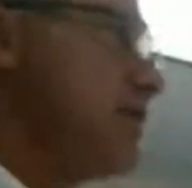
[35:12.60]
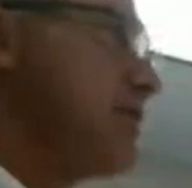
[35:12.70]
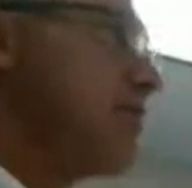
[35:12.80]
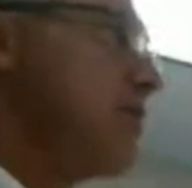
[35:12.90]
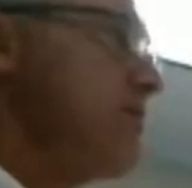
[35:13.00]

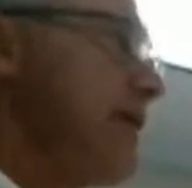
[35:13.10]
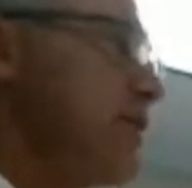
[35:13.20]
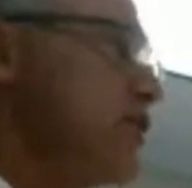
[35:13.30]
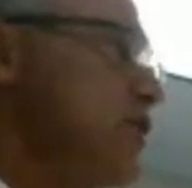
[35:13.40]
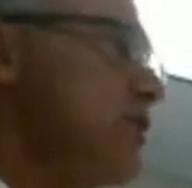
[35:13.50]
nothing better
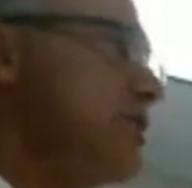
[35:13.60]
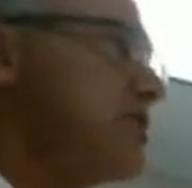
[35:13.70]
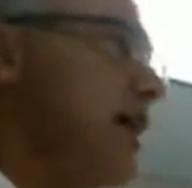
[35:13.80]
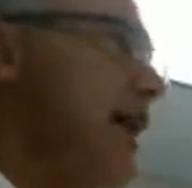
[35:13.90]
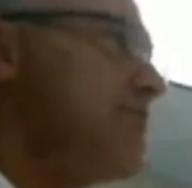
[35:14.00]
to do in your
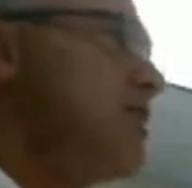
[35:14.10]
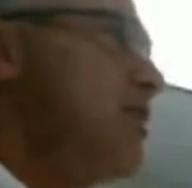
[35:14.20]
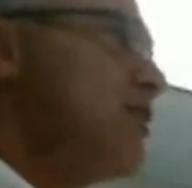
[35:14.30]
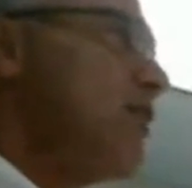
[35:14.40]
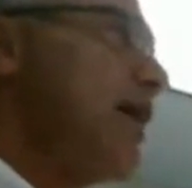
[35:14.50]
time,
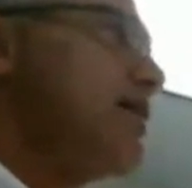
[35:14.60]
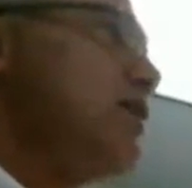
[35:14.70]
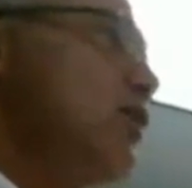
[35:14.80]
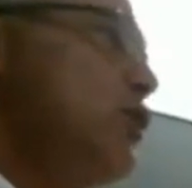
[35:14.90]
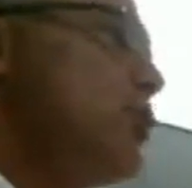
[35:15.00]
right?
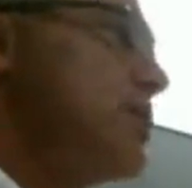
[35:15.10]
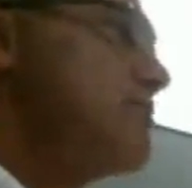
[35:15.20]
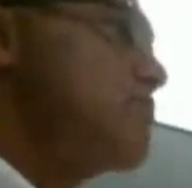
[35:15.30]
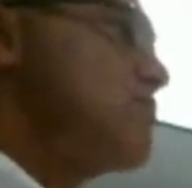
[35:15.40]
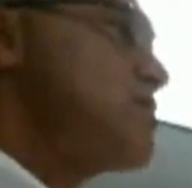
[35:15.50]
You
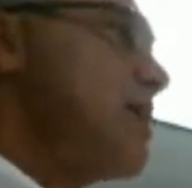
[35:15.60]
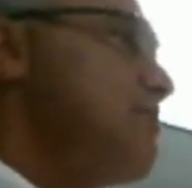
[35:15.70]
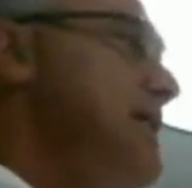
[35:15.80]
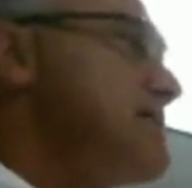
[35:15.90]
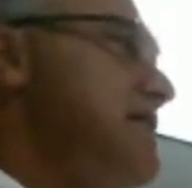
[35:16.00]
can start
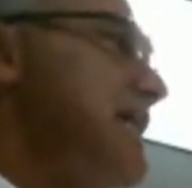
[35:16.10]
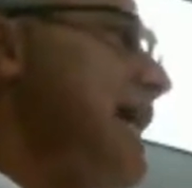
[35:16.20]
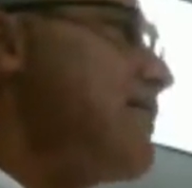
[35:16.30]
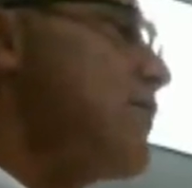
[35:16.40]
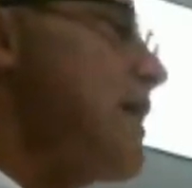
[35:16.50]
piecing
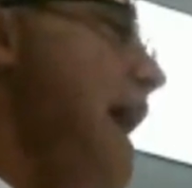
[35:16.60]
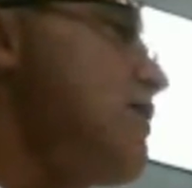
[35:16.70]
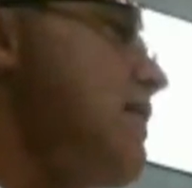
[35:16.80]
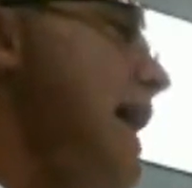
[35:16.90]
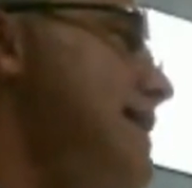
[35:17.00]
together an
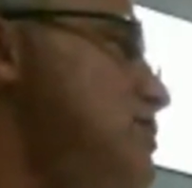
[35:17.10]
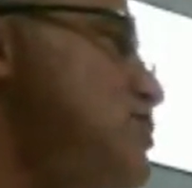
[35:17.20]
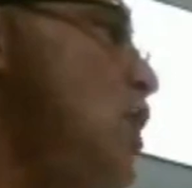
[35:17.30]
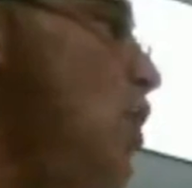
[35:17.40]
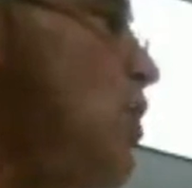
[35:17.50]
outline to
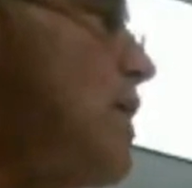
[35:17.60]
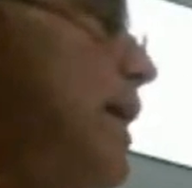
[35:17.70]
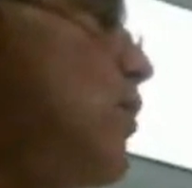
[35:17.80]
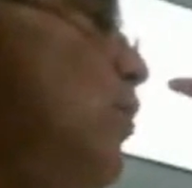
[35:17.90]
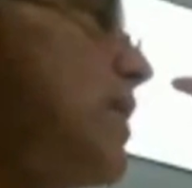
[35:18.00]
show,
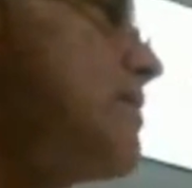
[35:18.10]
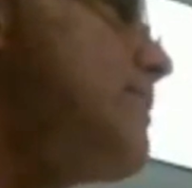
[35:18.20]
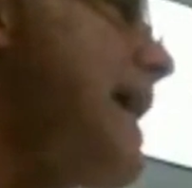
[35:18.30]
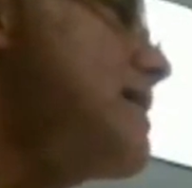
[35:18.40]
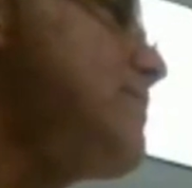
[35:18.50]
what are the body